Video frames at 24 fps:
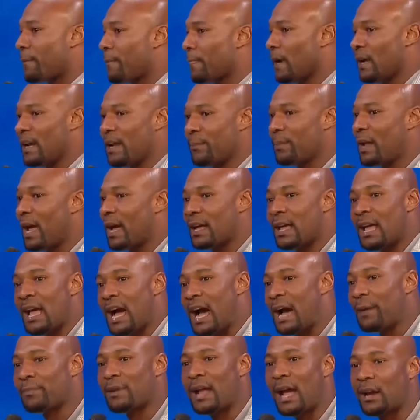That I'm not,
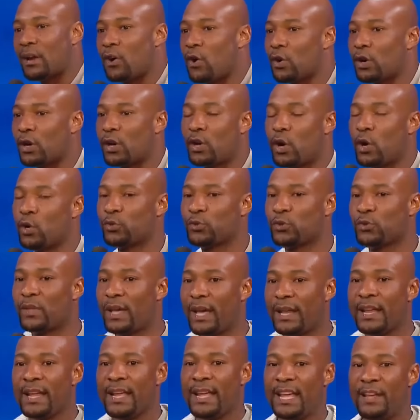I'm not going to go through
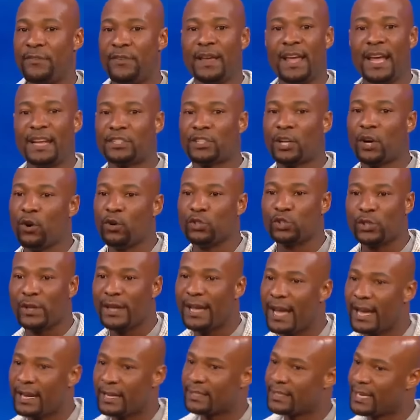that. If he had told you
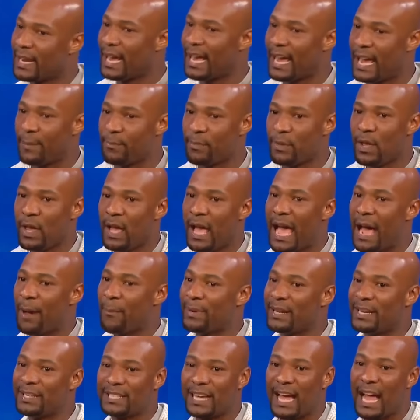ahead of time how
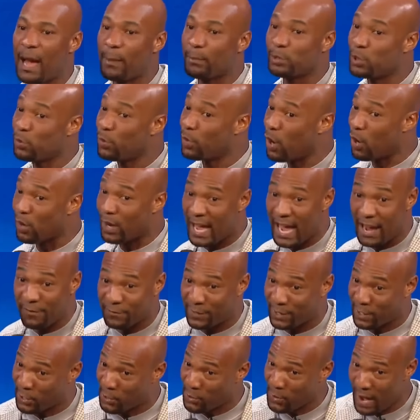many times you were going to have
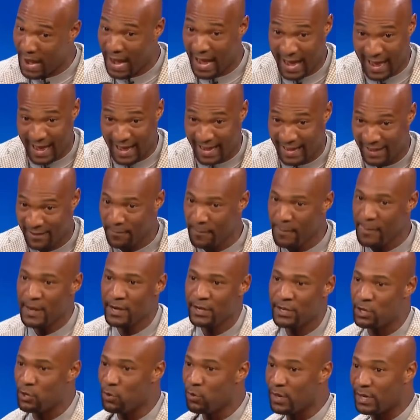to cry,
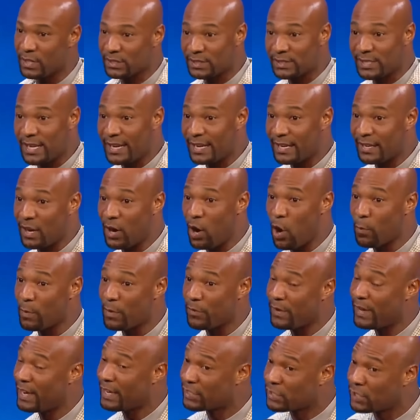you would have stayed at home.
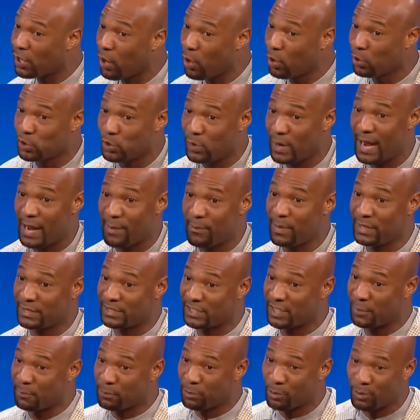If he had told you how
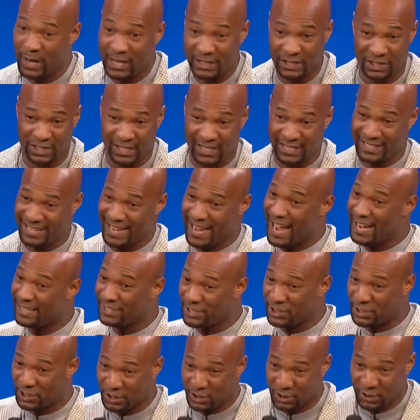much depression and
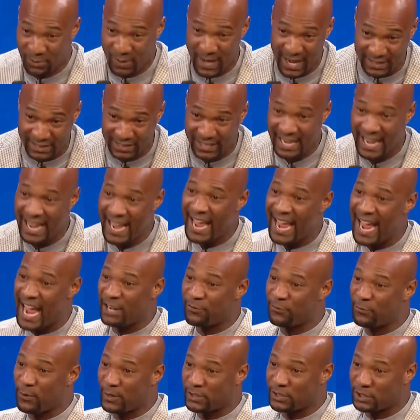stress
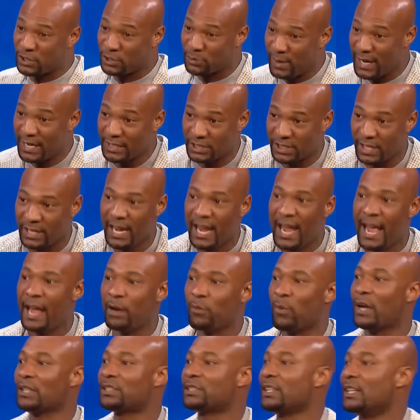and frustration,
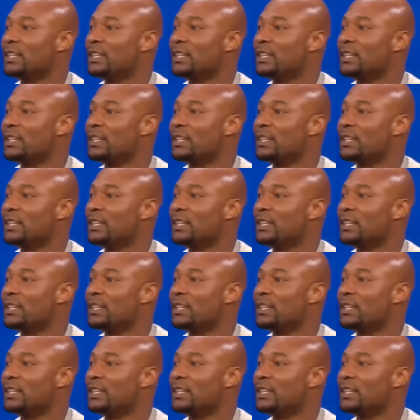and watch